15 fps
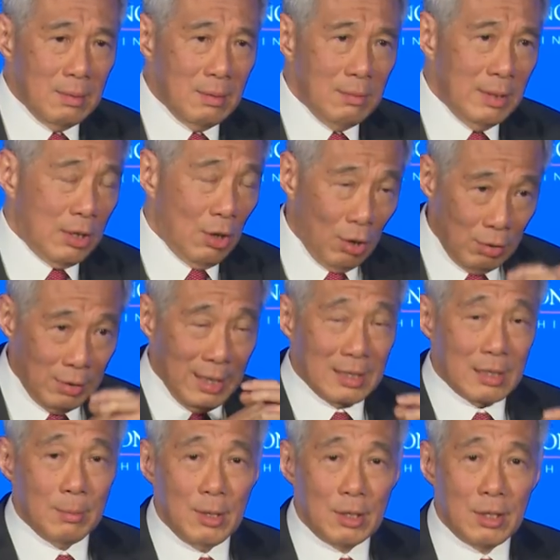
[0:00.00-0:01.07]
We called the
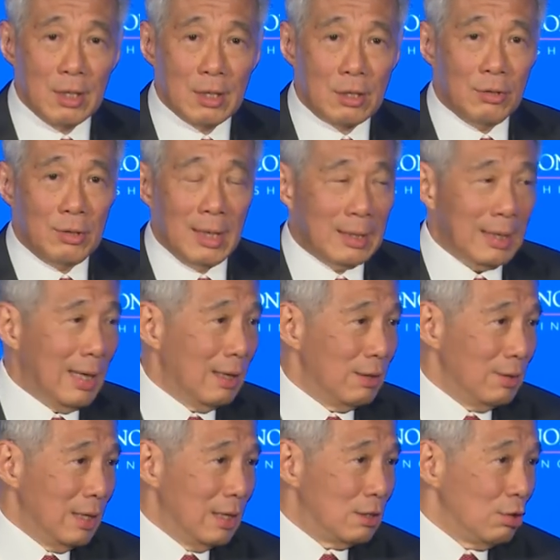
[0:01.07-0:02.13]
exhibition the Seonan
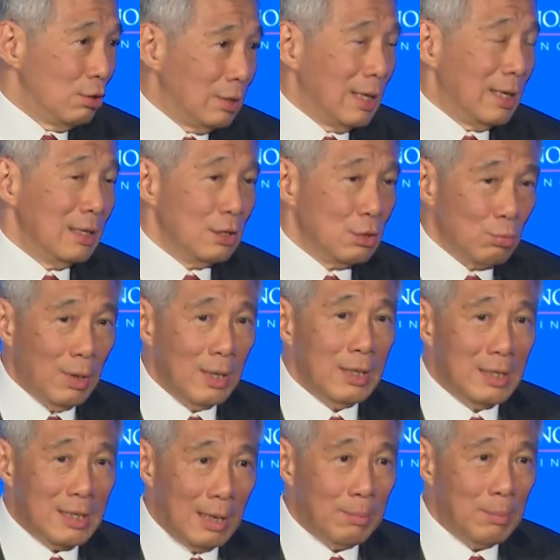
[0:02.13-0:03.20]
Gallery, and Seonan is what
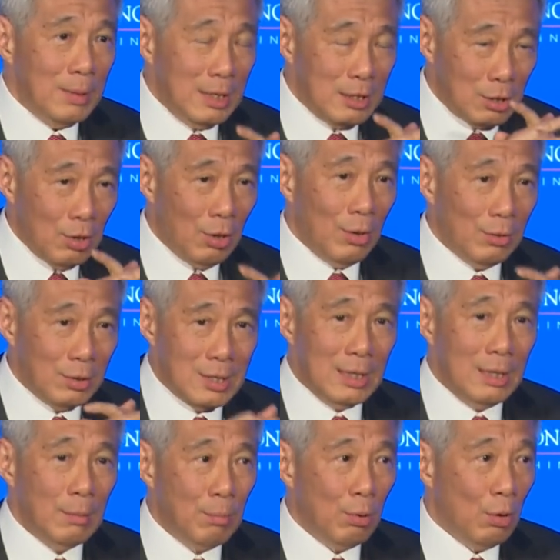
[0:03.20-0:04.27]
the Japanese called
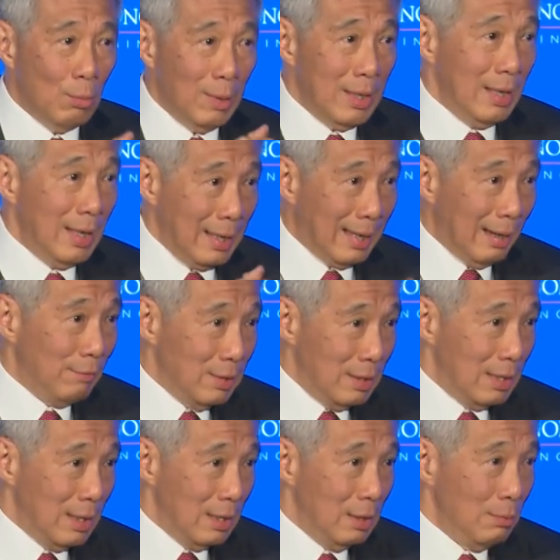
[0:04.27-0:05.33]
Singapore when they
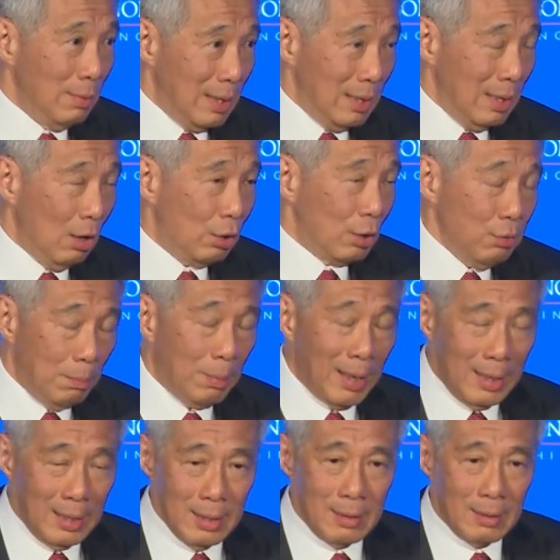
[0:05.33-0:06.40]
governed it, when they
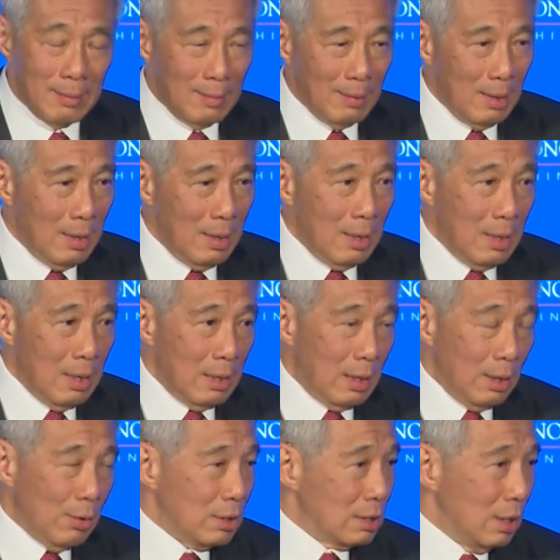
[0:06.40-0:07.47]
occupied it.
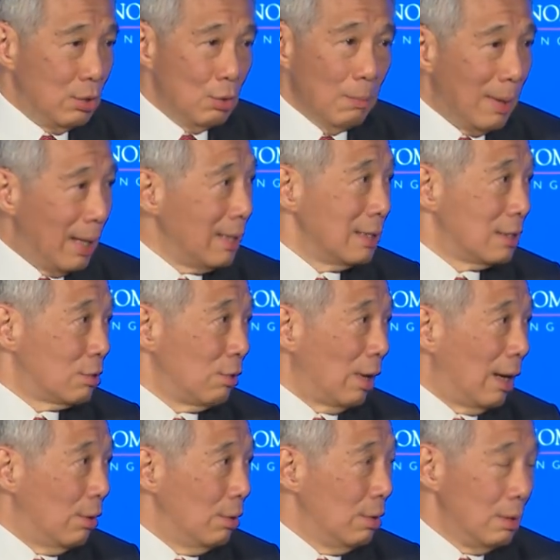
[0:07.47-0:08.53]
There was a humongous
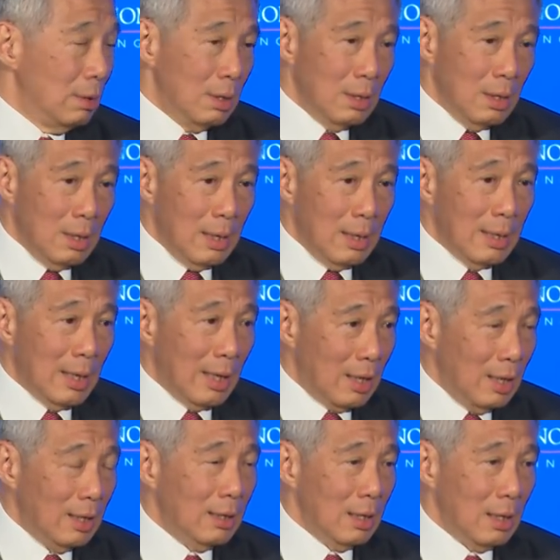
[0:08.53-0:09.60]
row, and I
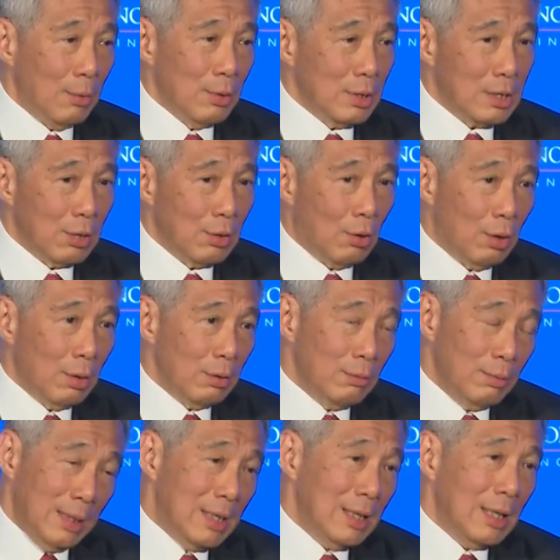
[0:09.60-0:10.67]
think that was
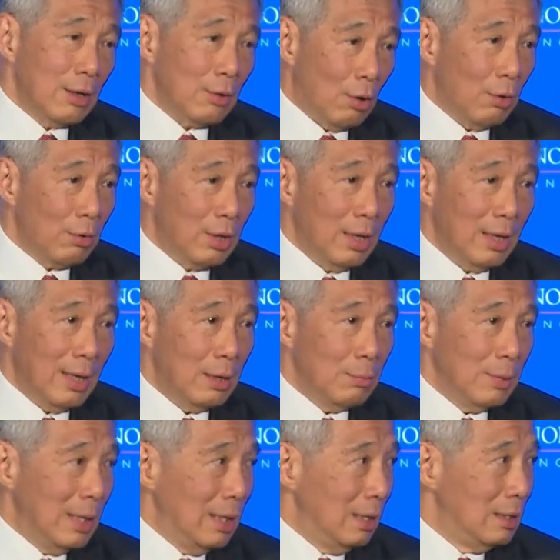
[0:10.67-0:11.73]
we did the wrong thing, and
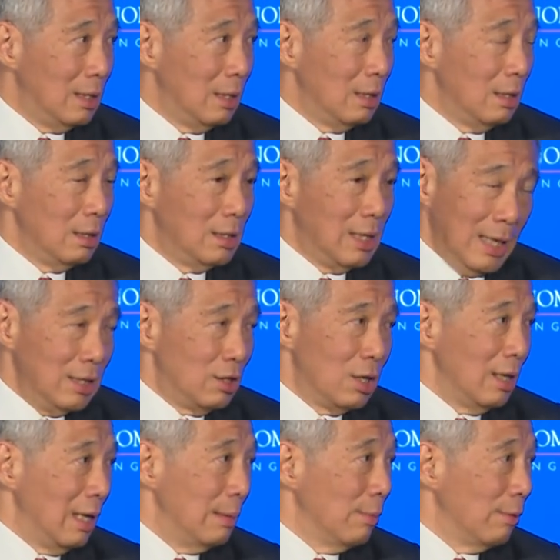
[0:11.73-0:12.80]
we changed
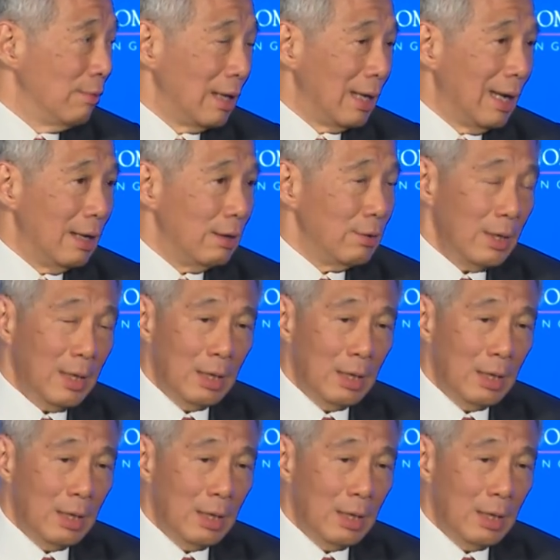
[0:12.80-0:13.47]
the name of the gallery.